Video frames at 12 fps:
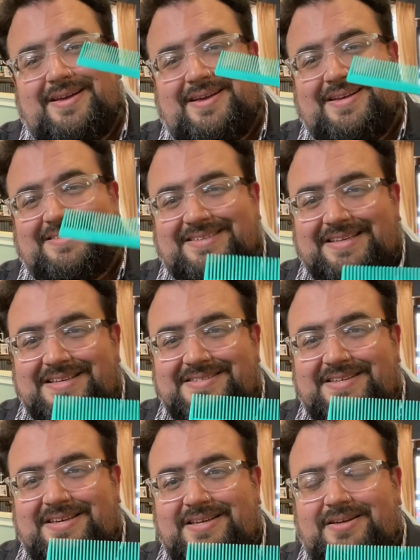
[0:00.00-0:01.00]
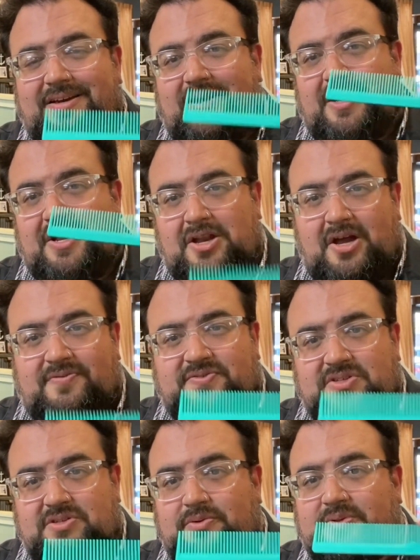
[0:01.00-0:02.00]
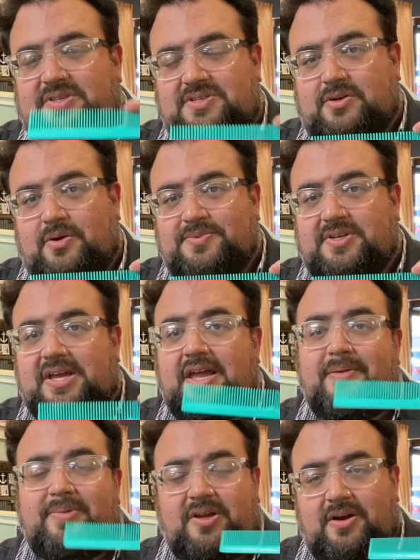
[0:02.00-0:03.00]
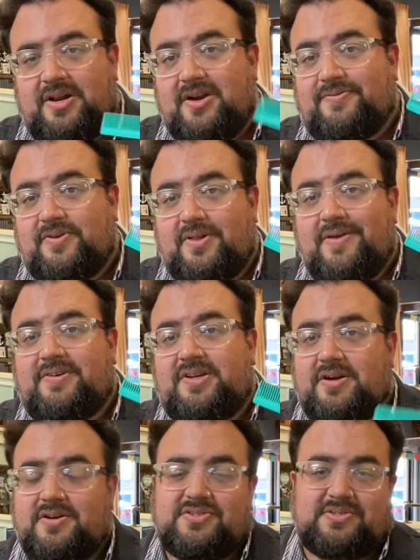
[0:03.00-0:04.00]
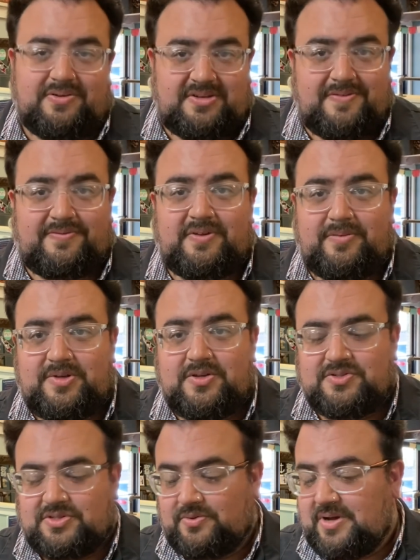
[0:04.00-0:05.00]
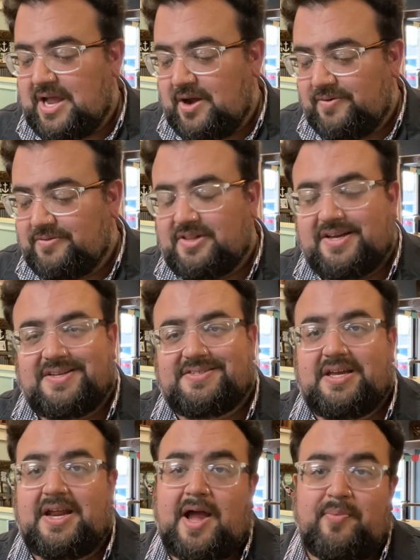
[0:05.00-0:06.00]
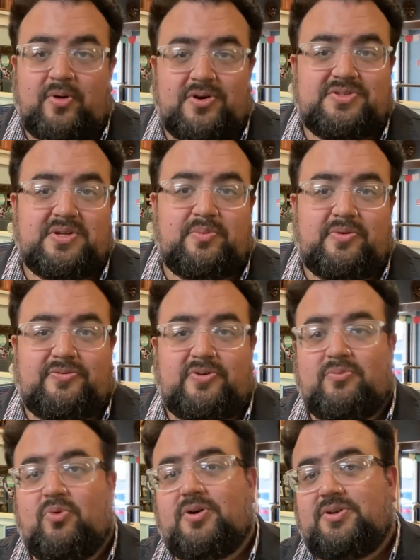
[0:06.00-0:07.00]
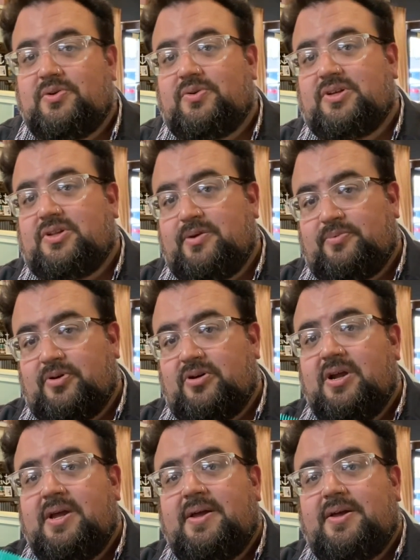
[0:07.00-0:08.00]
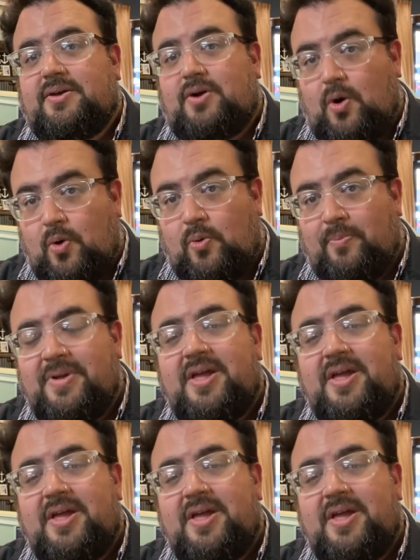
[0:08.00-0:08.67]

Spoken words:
it's easy enough to do with these combs. Again, I've been cutting hair for 11 years, so definitely I'm used to it. However, like I said, I personally prefer more doing the clipper comb,